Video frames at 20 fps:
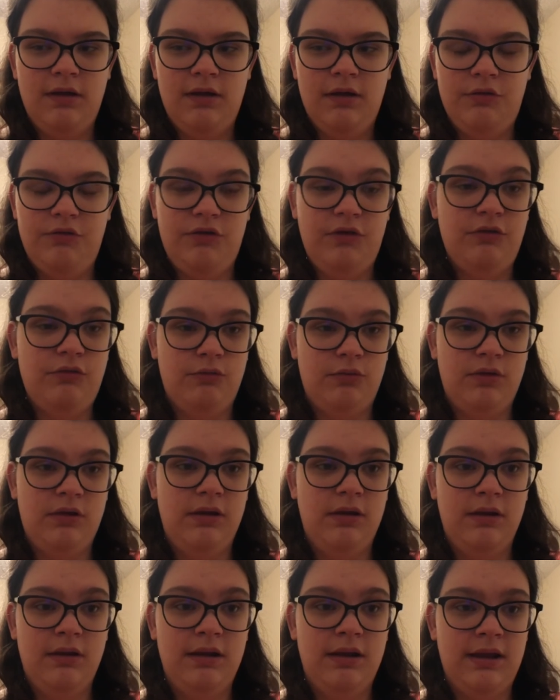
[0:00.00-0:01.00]
She's really
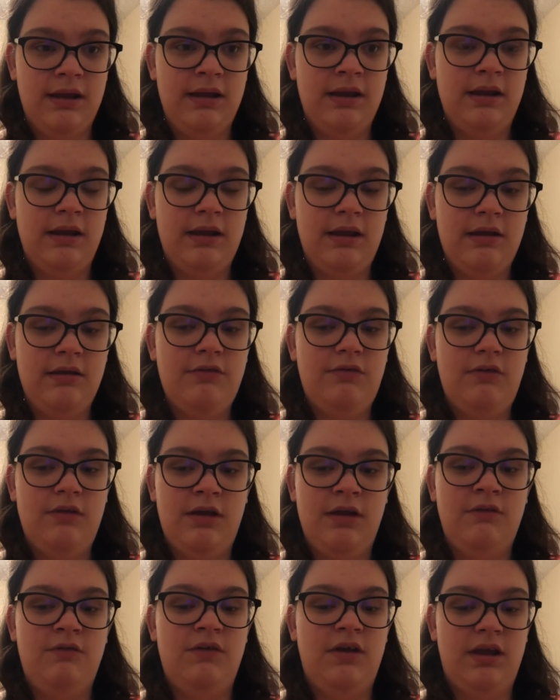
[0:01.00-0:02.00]
good at giving
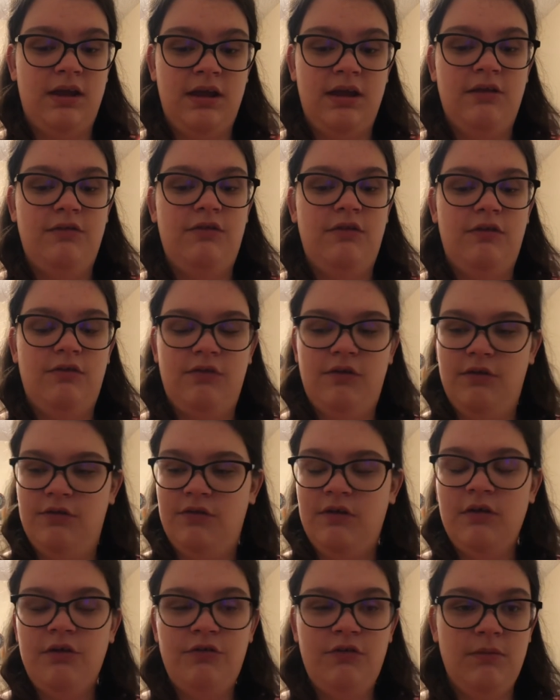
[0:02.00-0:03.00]
kisses, because
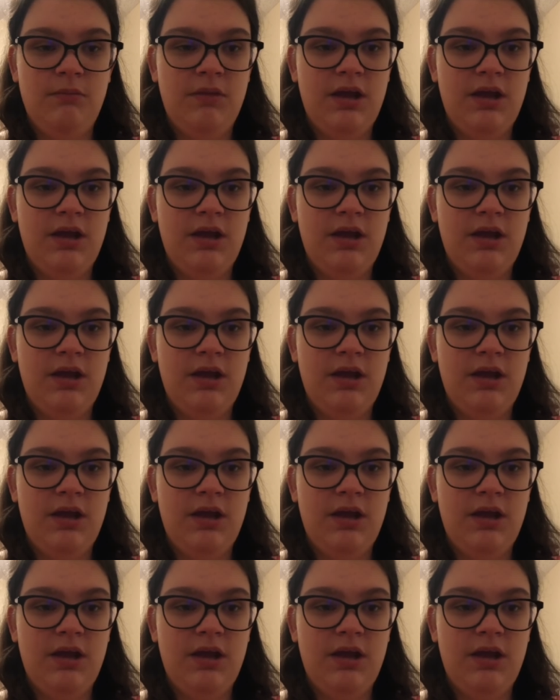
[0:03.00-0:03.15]
there's some